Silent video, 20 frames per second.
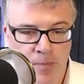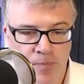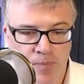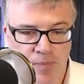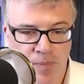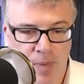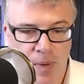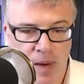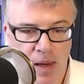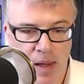
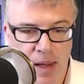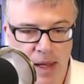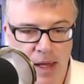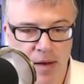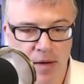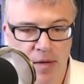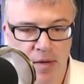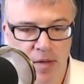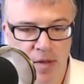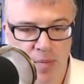in
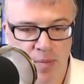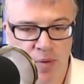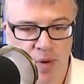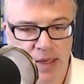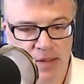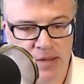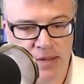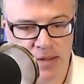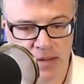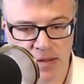the
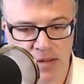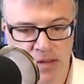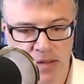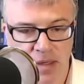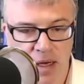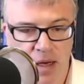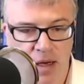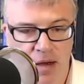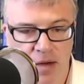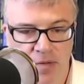presence
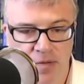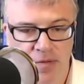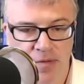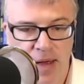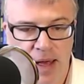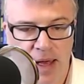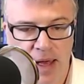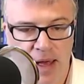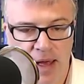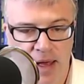of
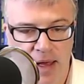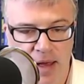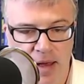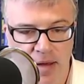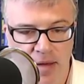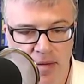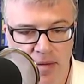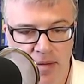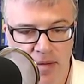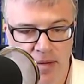
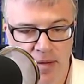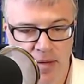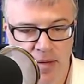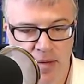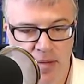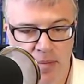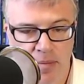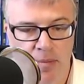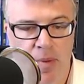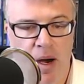a
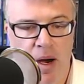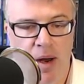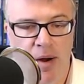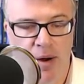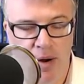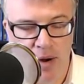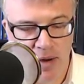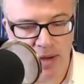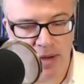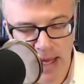
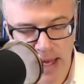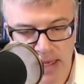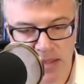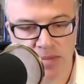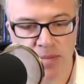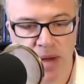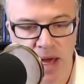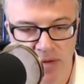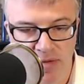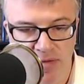monarch,
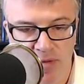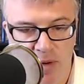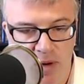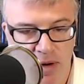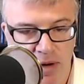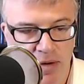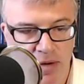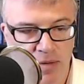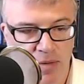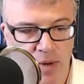as
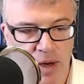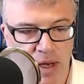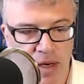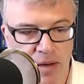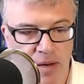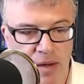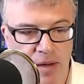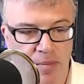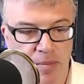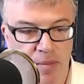metaphor,
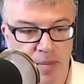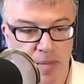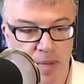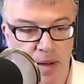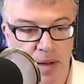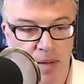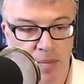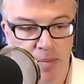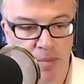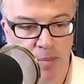right?
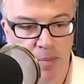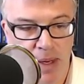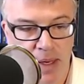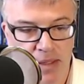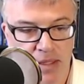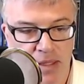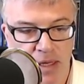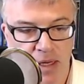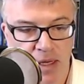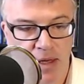
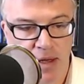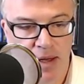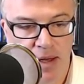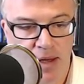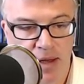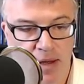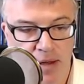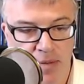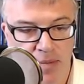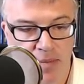But
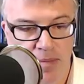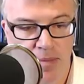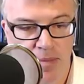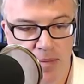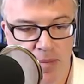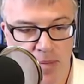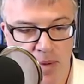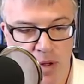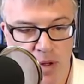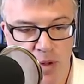
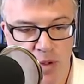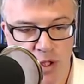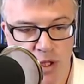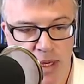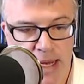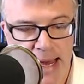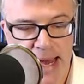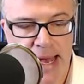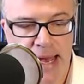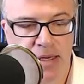you
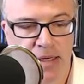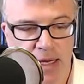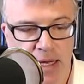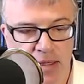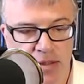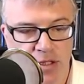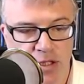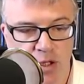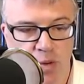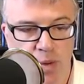should act
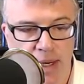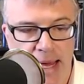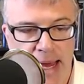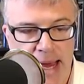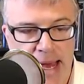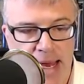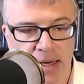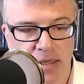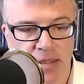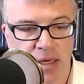as you would
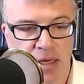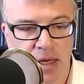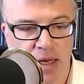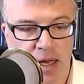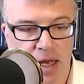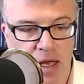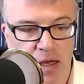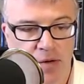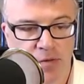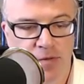act
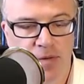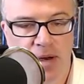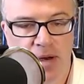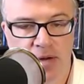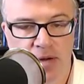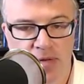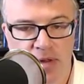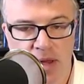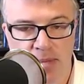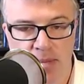in
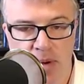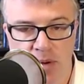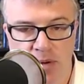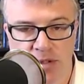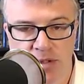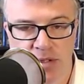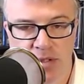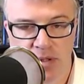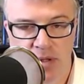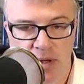front of the
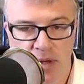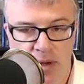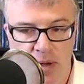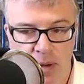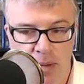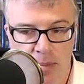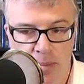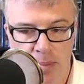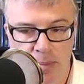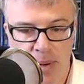most
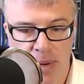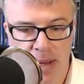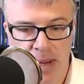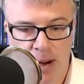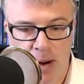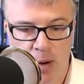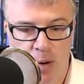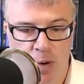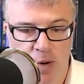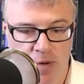
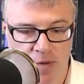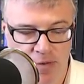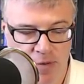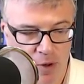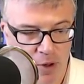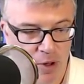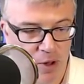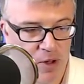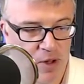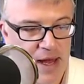
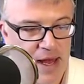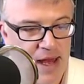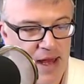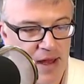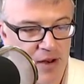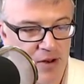powerful and